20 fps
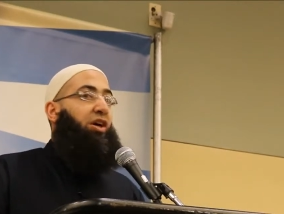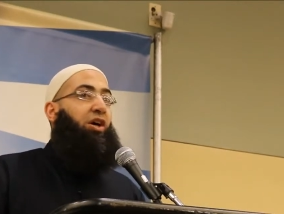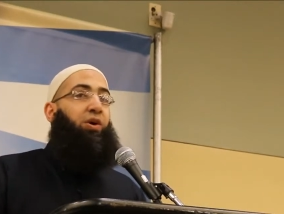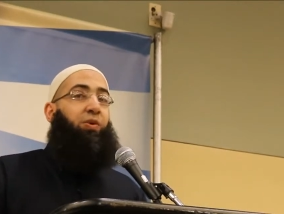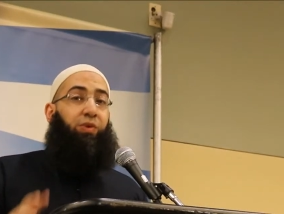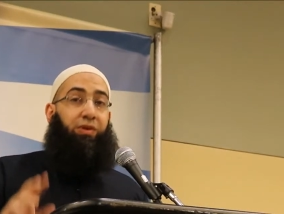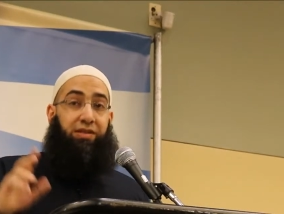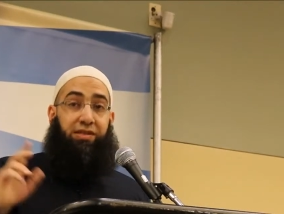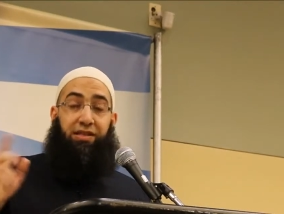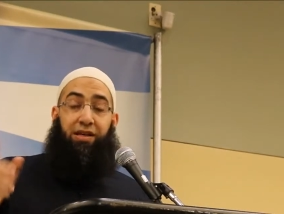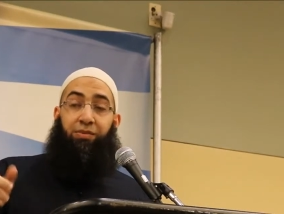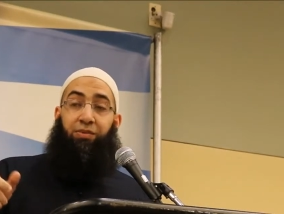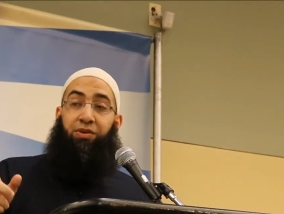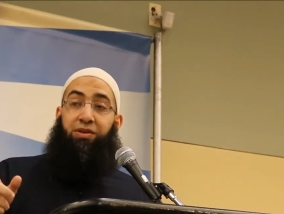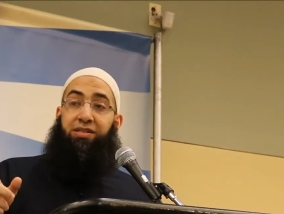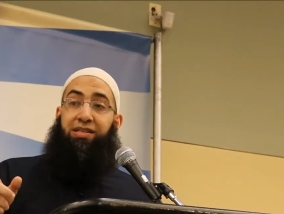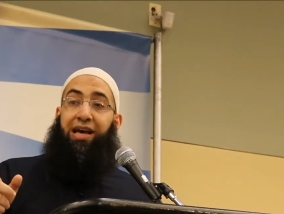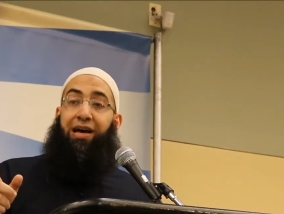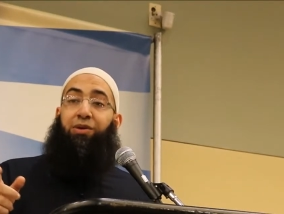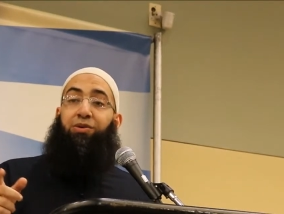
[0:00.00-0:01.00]
When
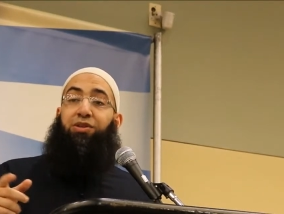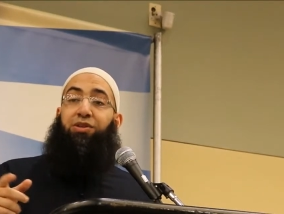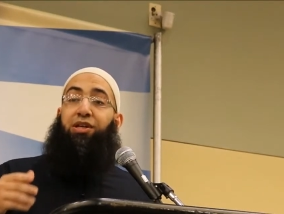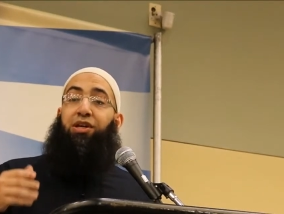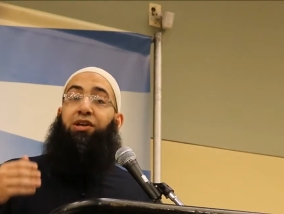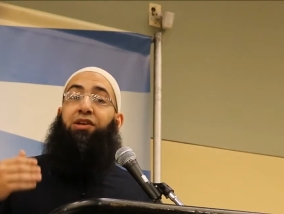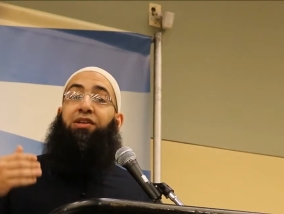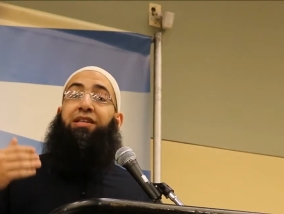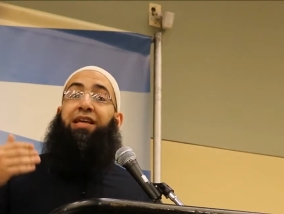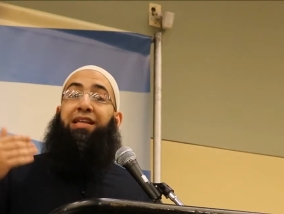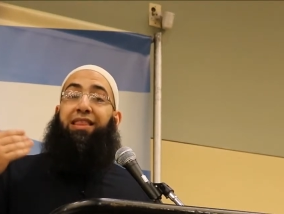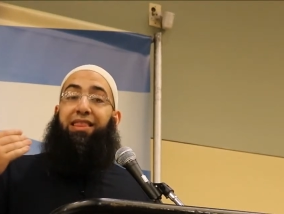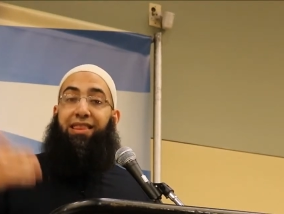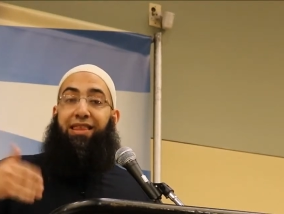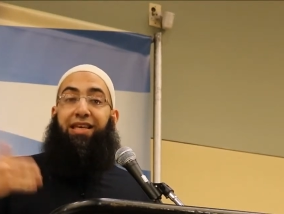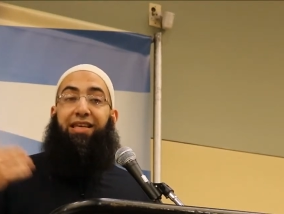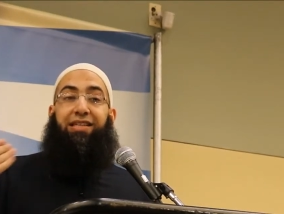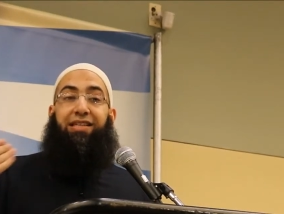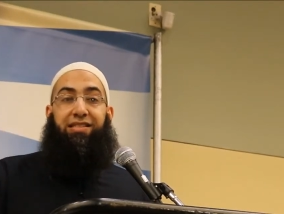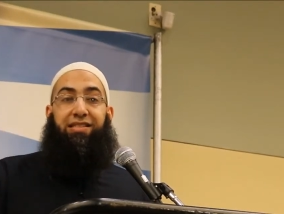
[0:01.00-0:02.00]
someone's out there that
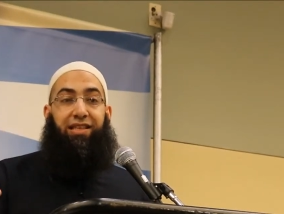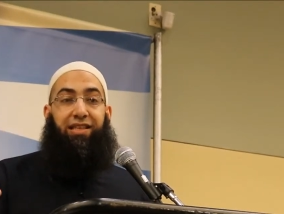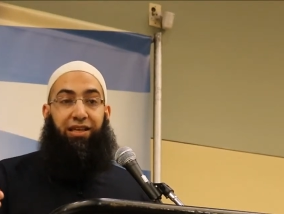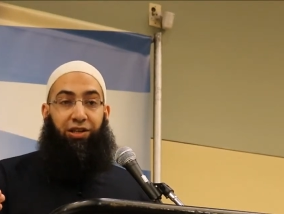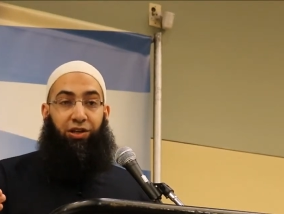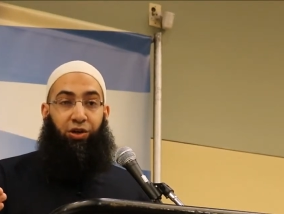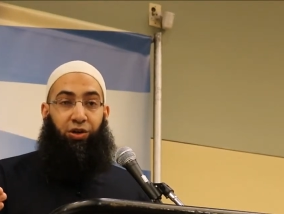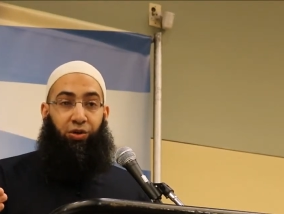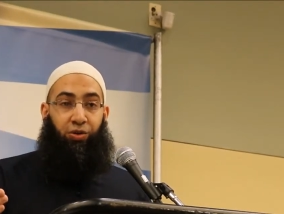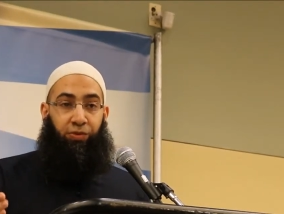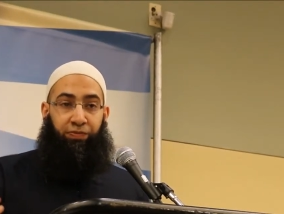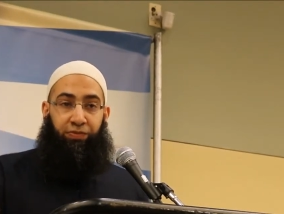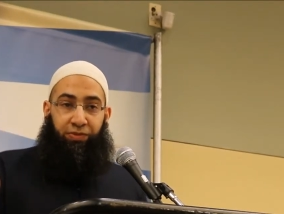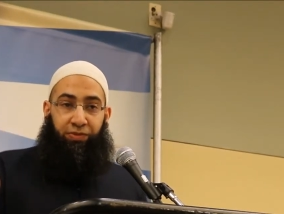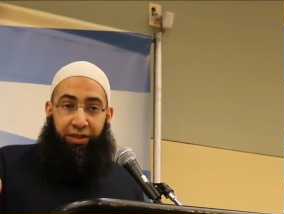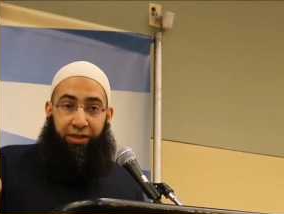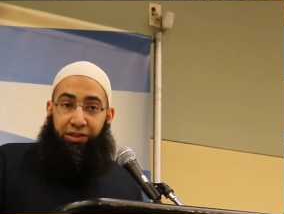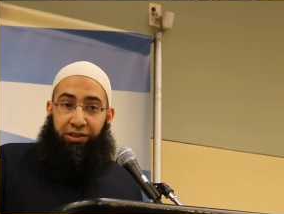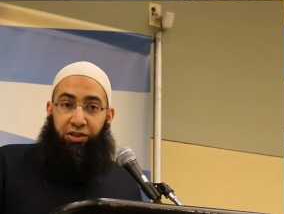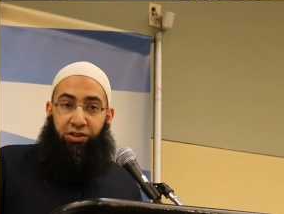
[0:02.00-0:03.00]
thinks they know,
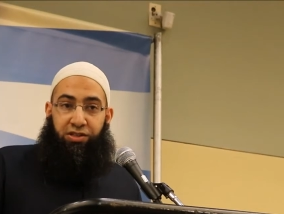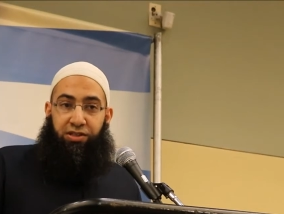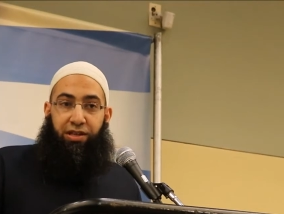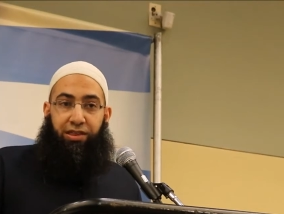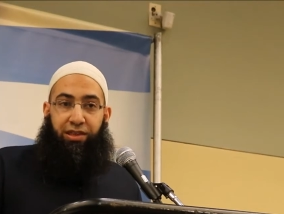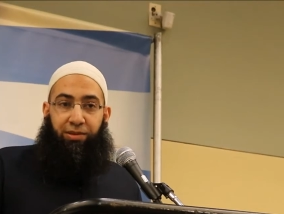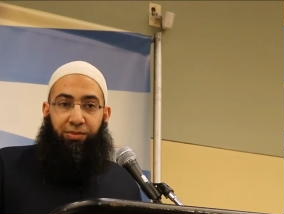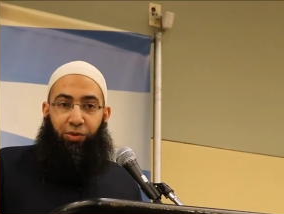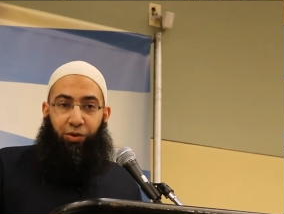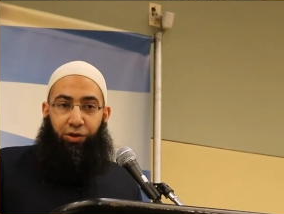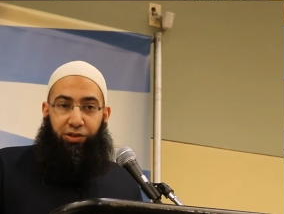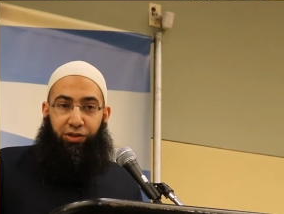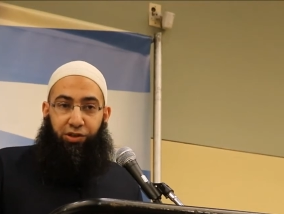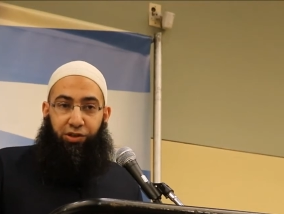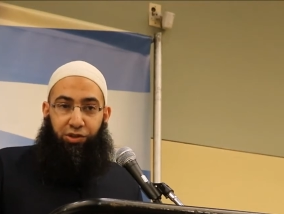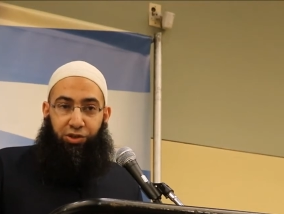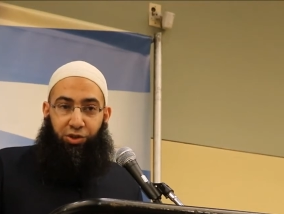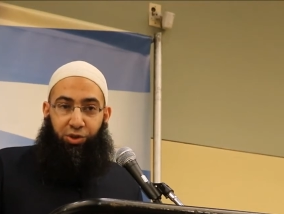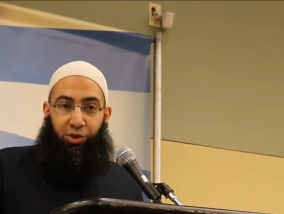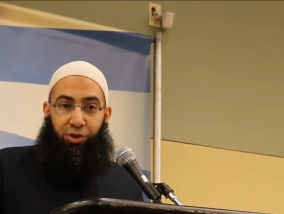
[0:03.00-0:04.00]
that there's nothing more to the
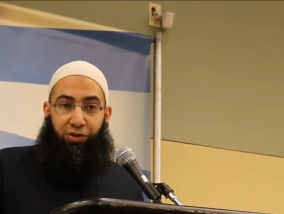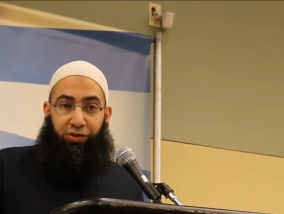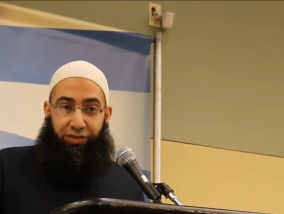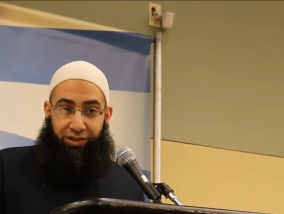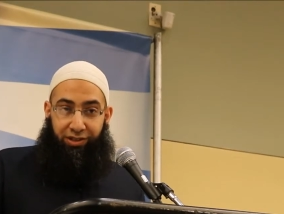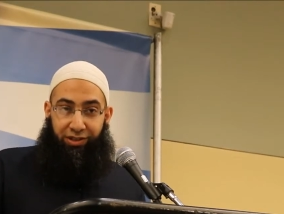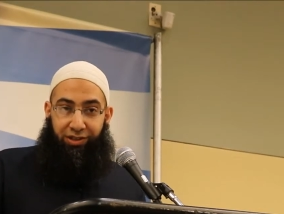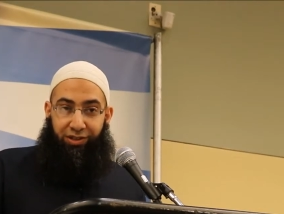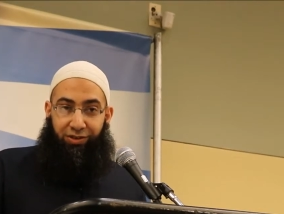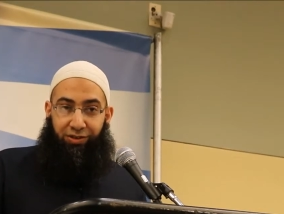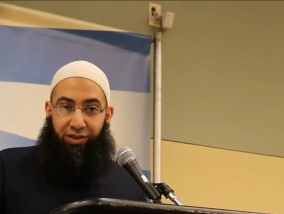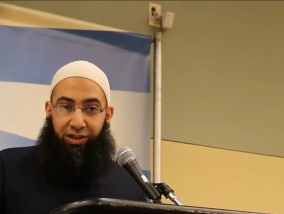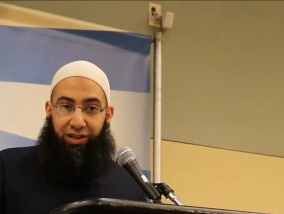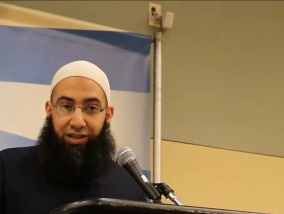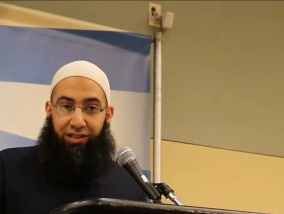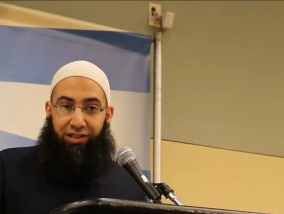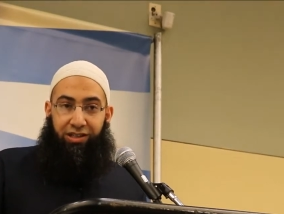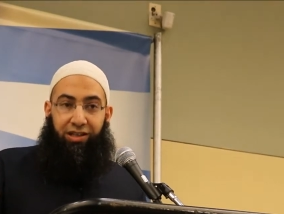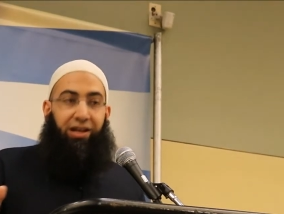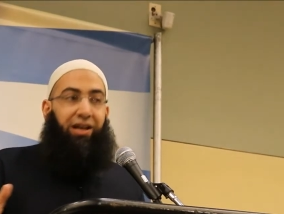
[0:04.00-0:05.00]
story,
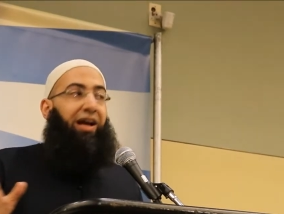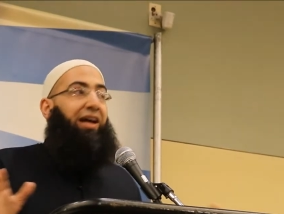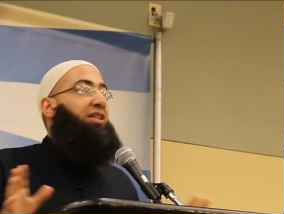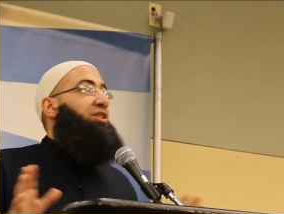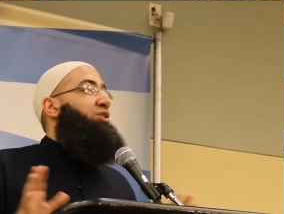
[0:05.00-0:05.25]
right? And